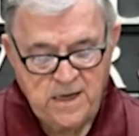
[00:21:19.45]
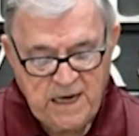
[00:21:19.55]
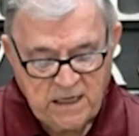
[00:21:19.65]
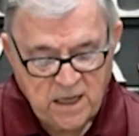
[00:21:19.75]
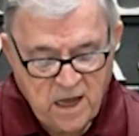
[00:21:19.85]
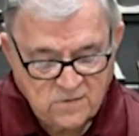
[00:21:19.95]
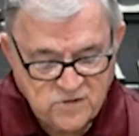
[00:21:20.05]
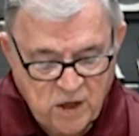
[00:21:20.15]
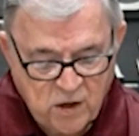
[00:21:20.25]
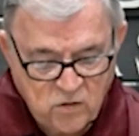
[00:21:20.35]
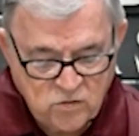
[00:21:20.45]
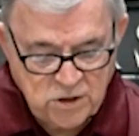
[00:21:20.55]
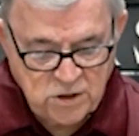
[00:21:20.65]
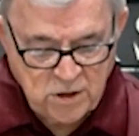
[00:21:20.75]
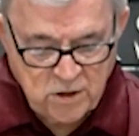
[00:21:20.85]
He loves those
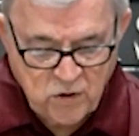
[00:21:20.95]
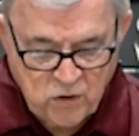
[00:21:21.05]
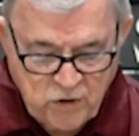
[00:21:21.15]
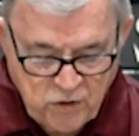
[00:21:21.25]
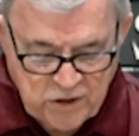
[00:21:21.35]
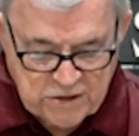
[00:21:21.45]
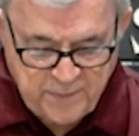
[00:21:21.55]
who do his